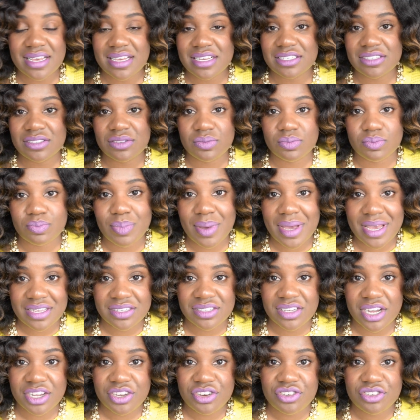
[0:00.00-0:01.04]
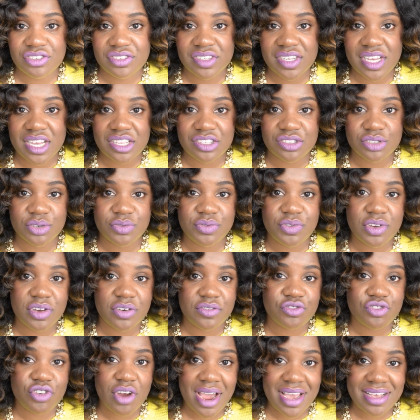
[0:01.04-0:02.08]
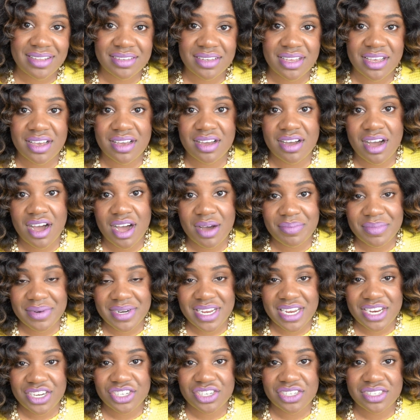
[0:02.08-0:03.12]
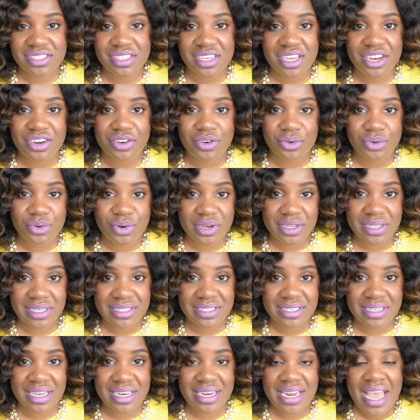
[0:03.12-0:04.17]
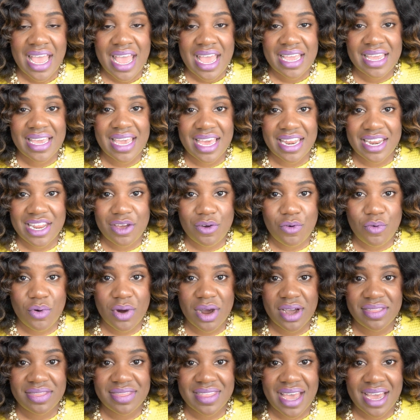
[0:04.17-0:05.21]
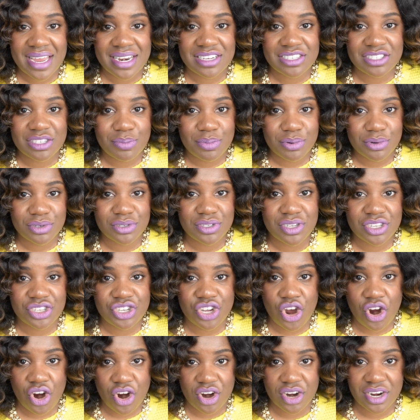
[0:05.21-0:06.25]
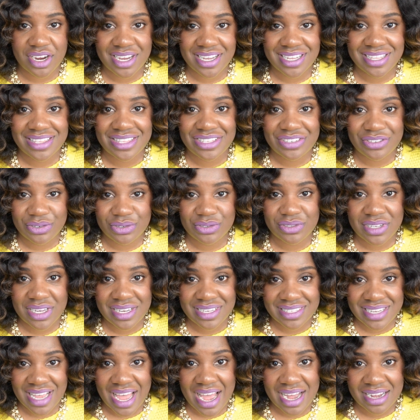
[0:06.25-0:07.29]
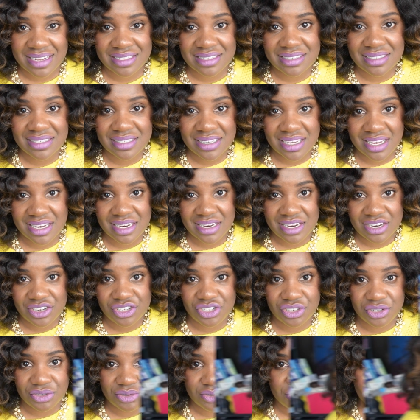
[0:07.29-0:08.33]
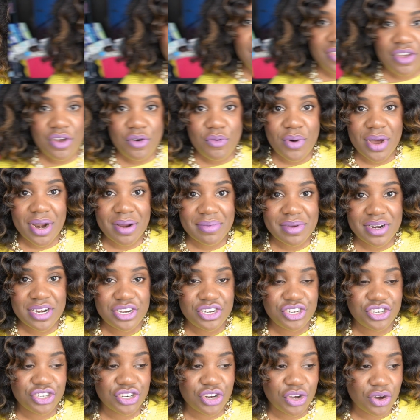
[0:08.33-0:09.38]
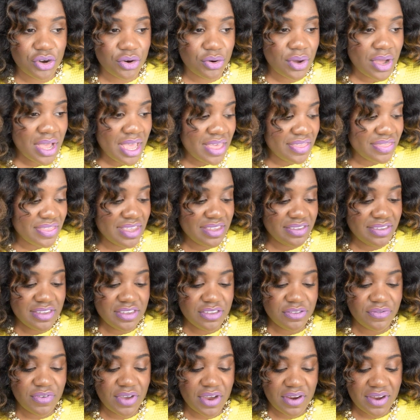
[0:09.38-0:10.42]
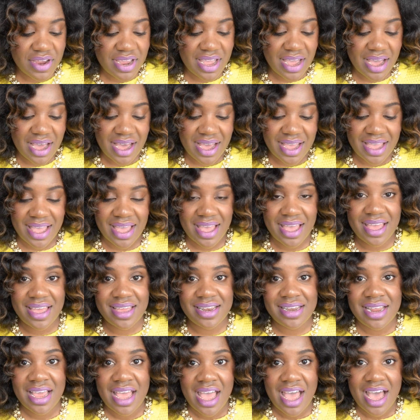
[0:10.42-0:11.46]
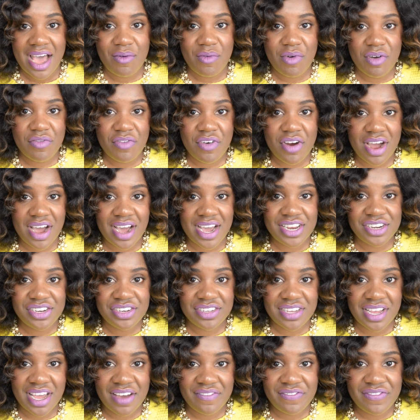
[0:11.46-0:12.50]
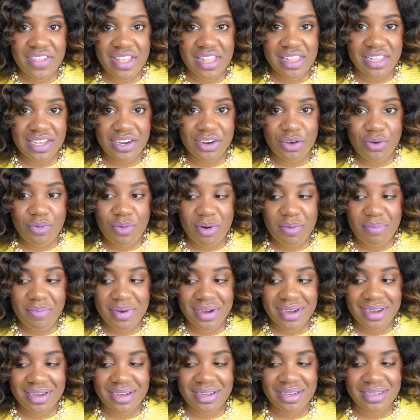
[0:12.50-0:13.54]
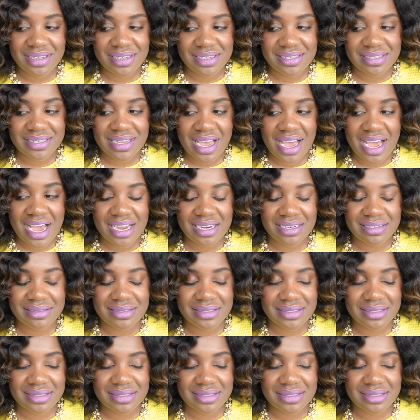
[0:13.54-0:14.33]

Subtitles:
is based on your skin. So if you have dry skin, combination skin, or oily skin, getting one that is supposed to target those exact skin issues. Another one I'm going to show, this is very high-end. However, I just have the little one because I